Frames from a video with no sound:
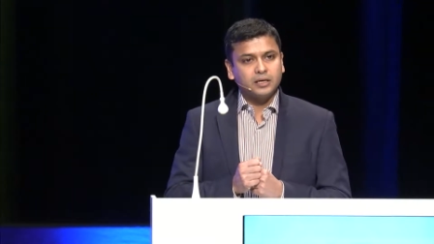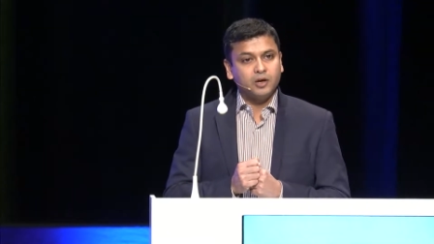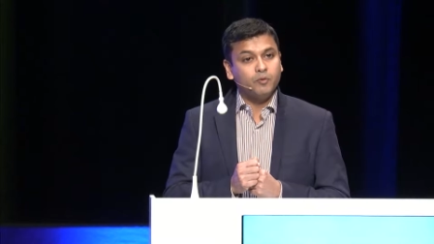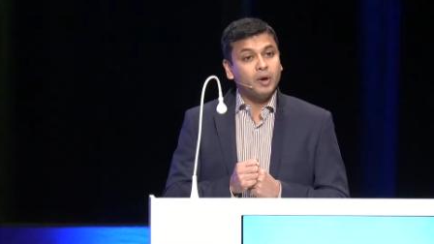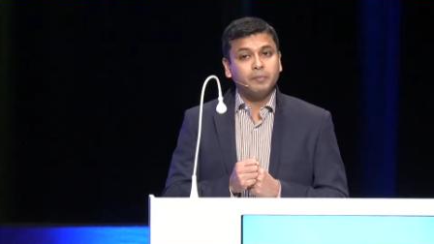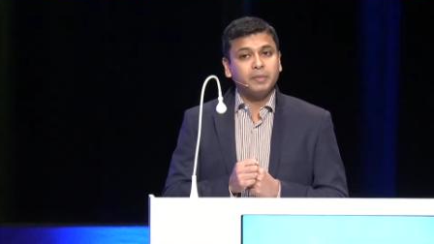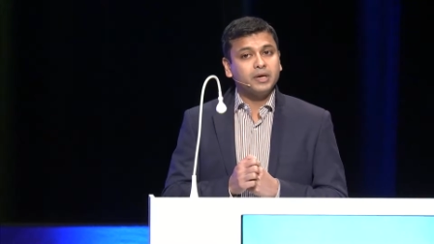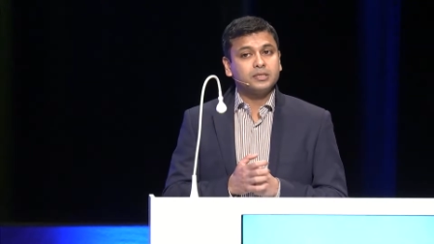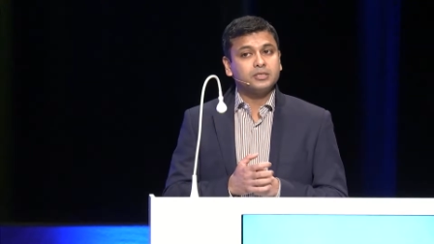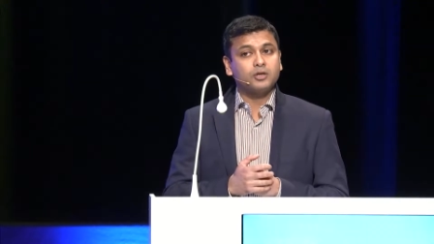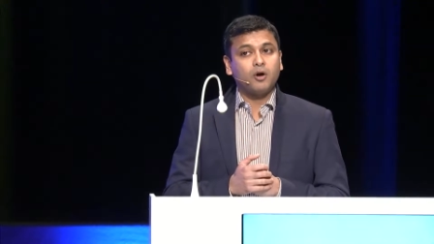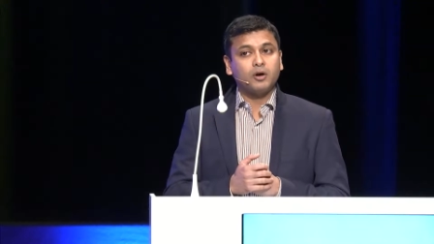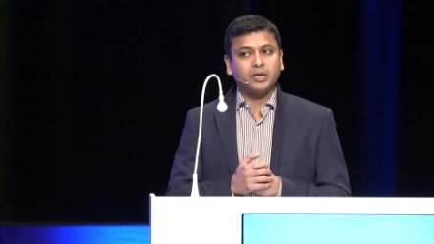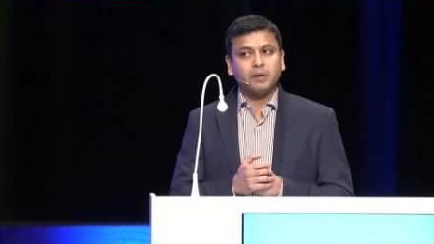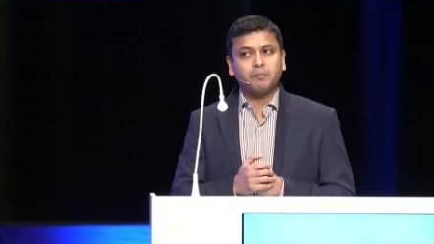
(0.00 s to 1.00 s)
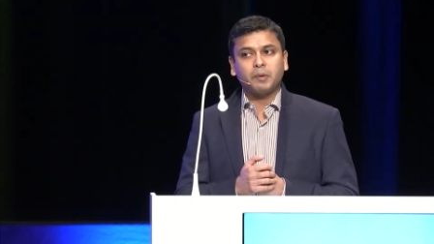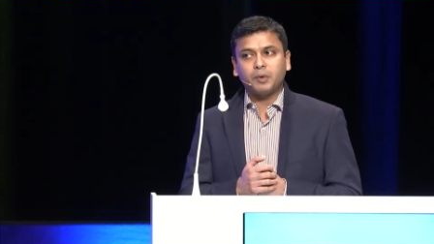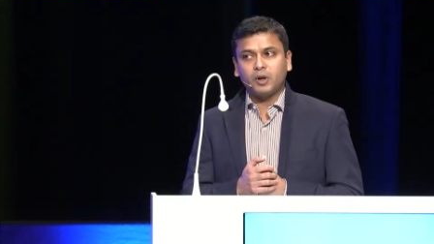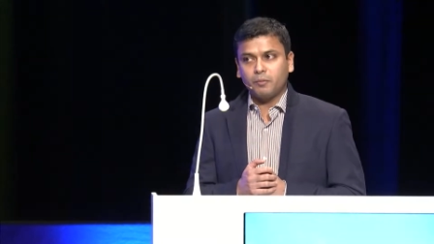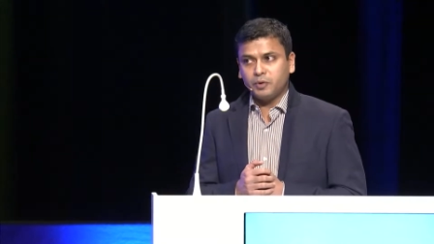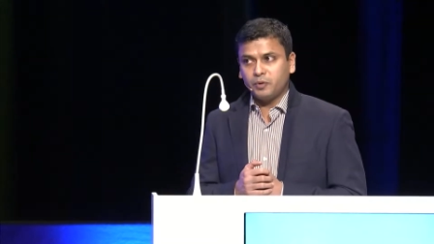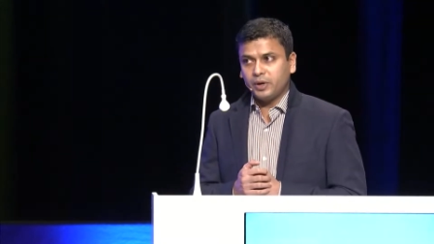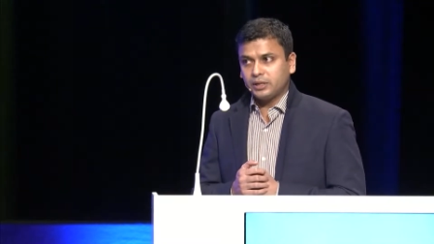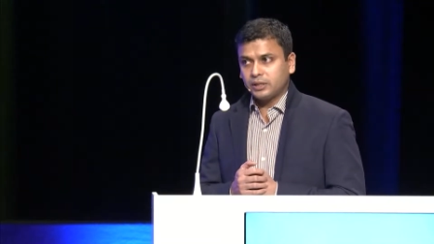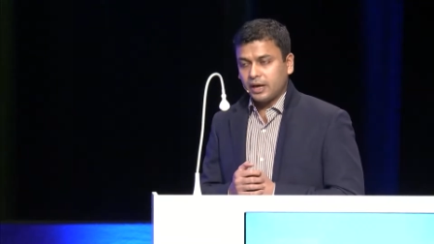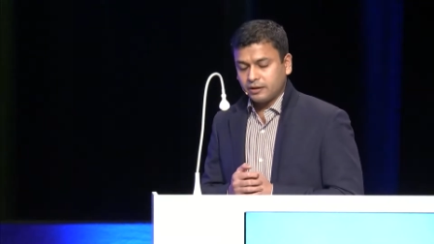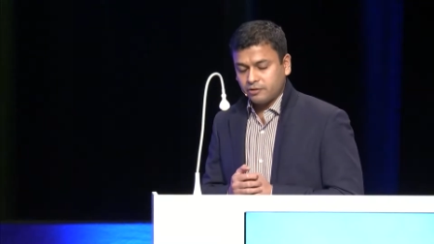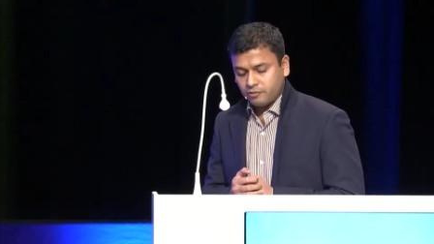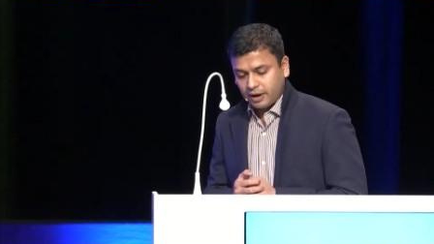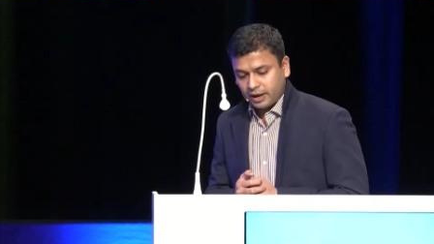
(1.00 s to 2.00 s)
Human being is not capable of doing
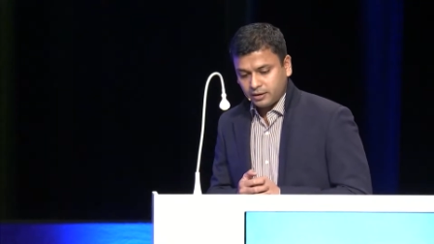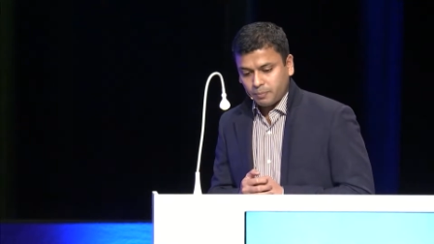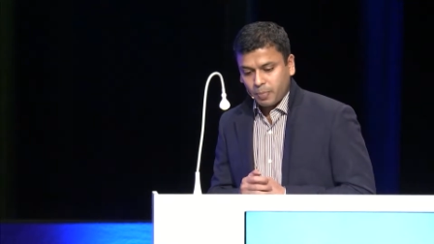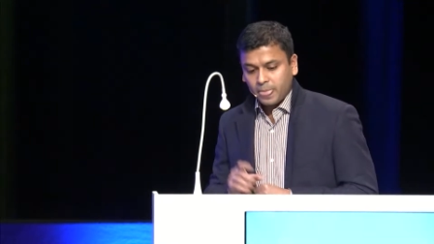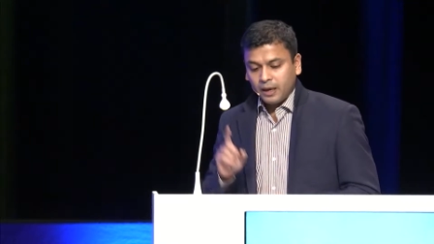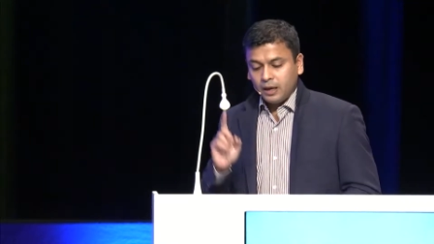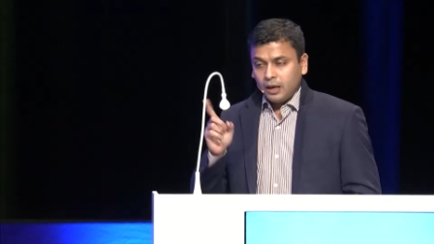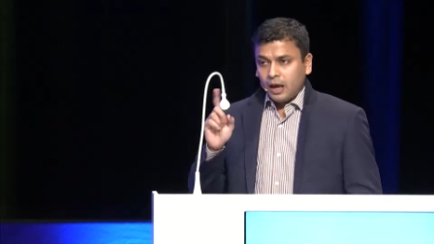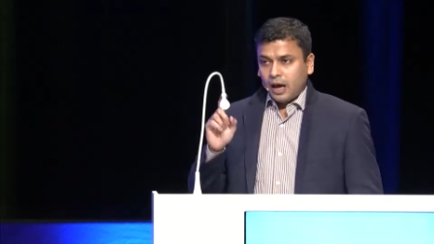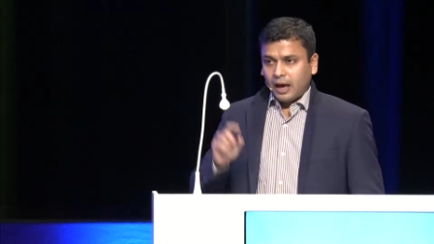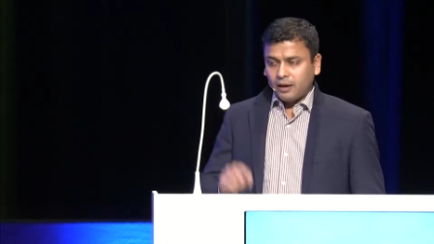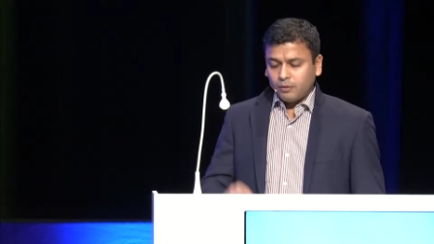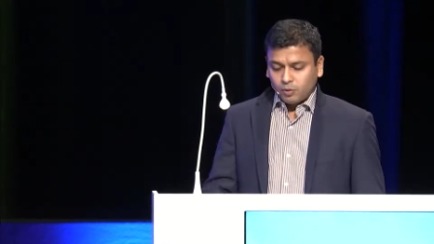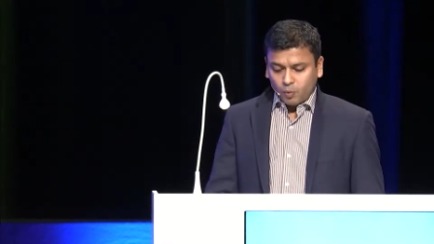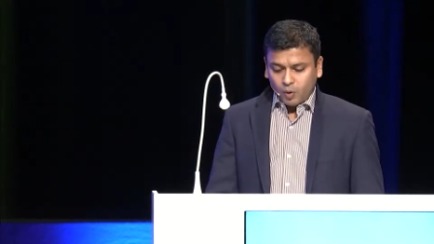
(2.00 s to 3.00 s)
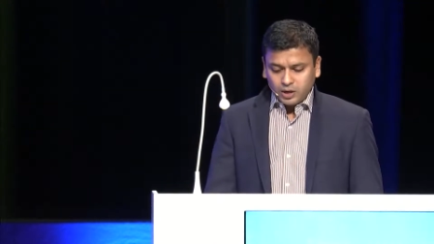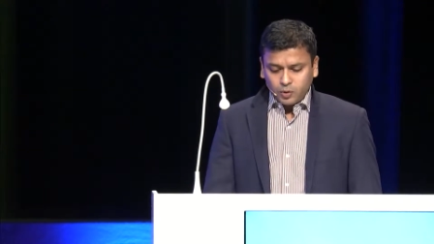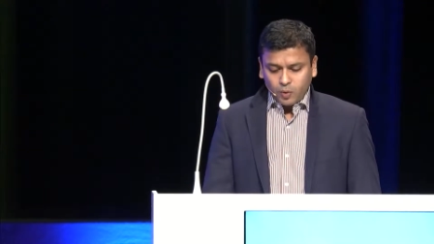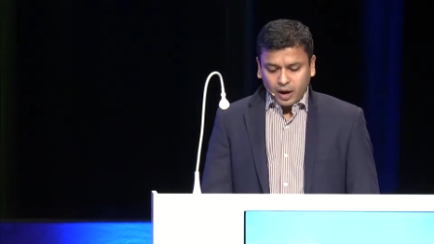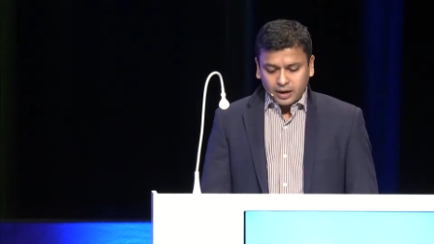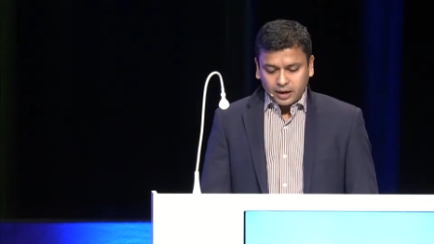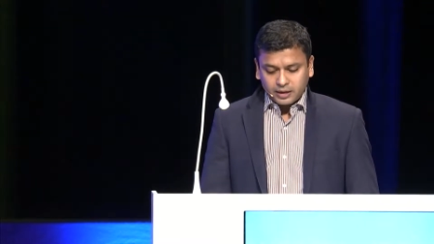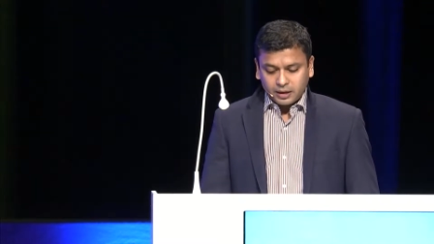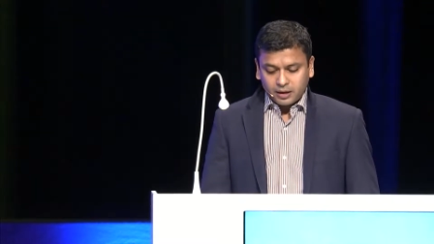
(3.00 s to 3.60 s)
that, right? I want to highlight